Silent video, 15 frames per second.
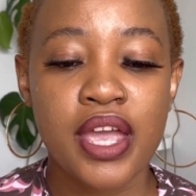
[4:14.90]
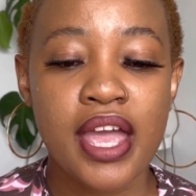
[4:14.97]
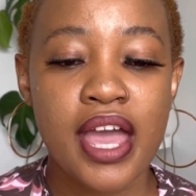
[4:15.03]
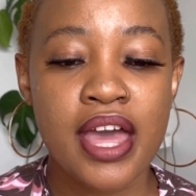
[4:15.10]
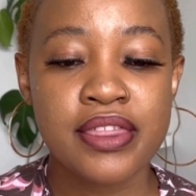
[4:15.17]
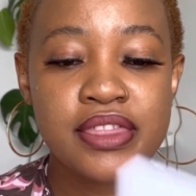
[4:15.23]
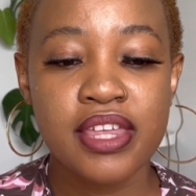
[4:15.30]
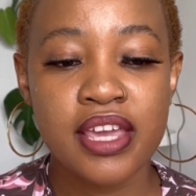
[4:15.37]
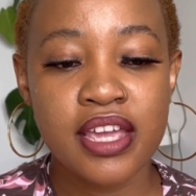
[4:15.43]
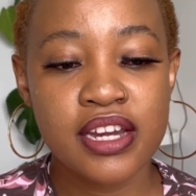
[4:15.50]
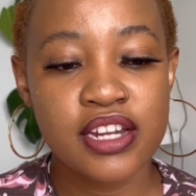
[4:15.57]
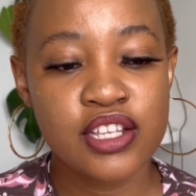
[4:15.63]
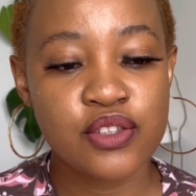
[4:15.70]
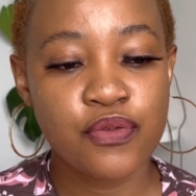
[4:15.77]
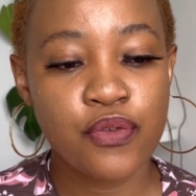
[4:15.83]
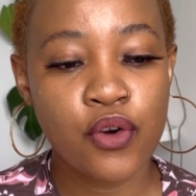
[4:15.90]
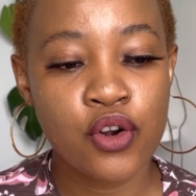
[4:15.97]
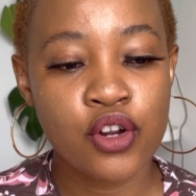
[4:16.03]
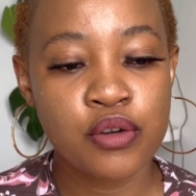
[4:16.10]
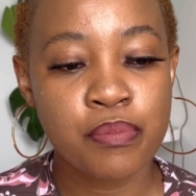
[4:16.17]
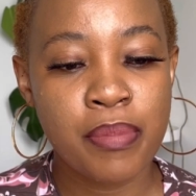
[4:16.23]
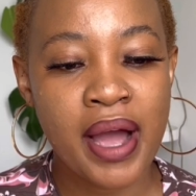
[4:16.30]
and then it's
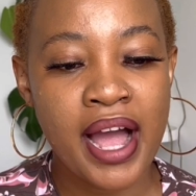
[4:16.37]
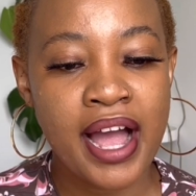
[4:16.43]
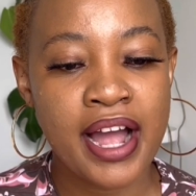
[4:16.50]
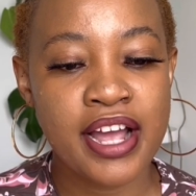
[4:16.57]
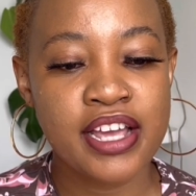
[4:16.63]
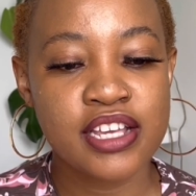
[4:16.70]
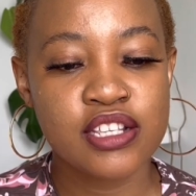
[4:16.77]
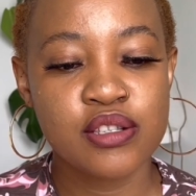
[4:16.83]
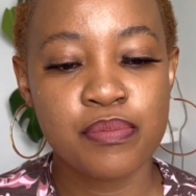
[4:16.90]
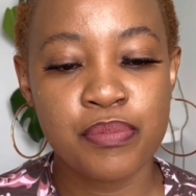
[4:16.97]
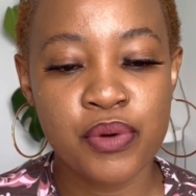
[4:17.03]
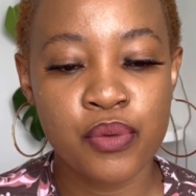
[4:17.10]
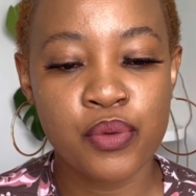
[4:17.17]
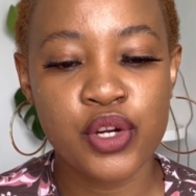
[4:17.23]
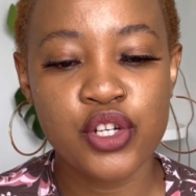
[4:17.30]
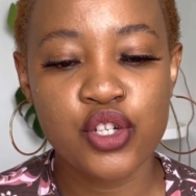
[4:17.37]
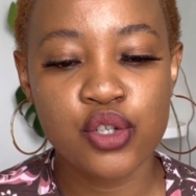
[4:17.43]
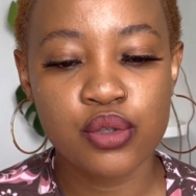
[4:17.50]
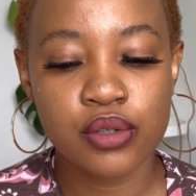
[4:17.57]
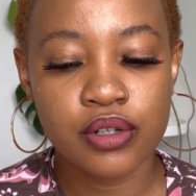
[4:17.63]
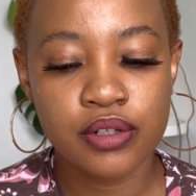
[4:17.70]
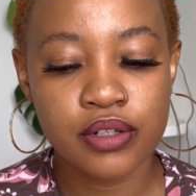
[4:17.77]
followed by
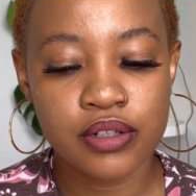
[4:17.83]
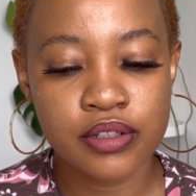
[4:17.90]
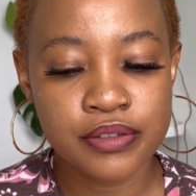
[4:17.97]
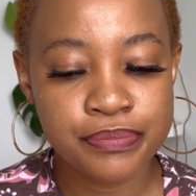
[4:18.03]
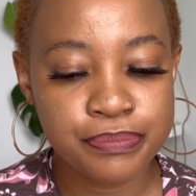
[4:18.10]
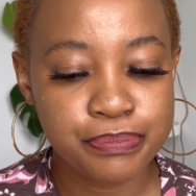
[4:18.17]
spiritual,